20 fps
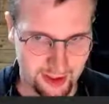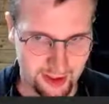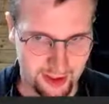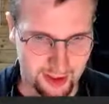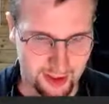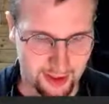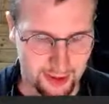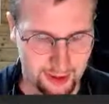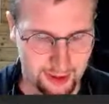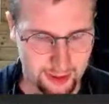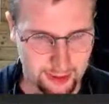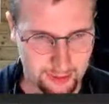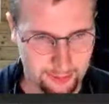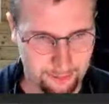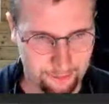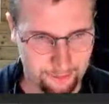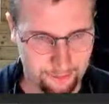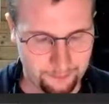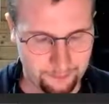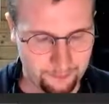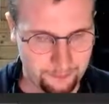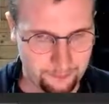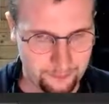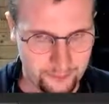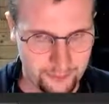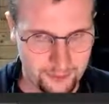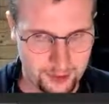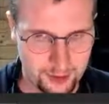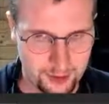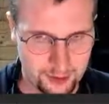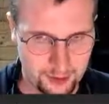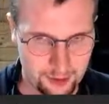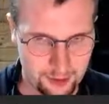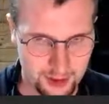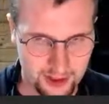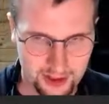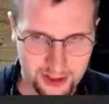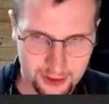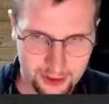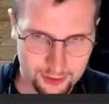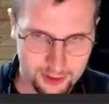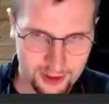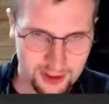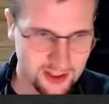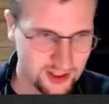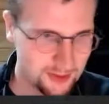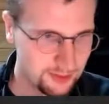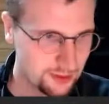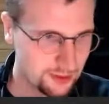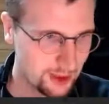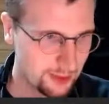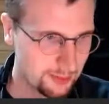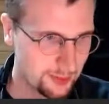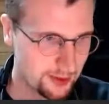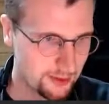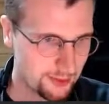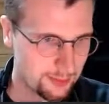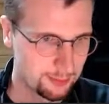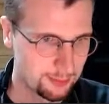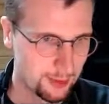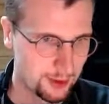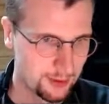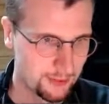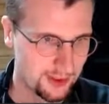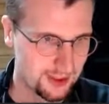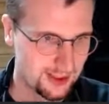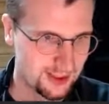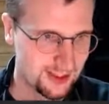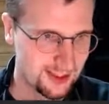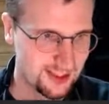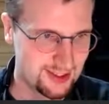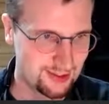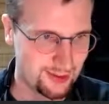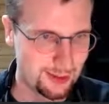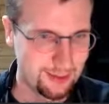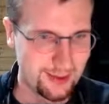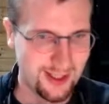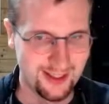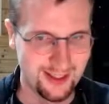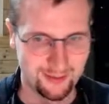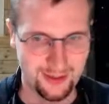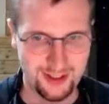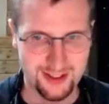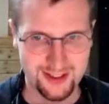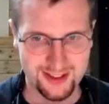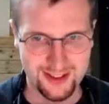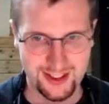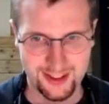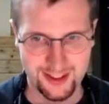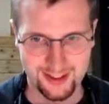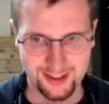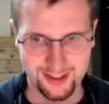I guess we didn't even do that much bug fixing this stream, and we just added another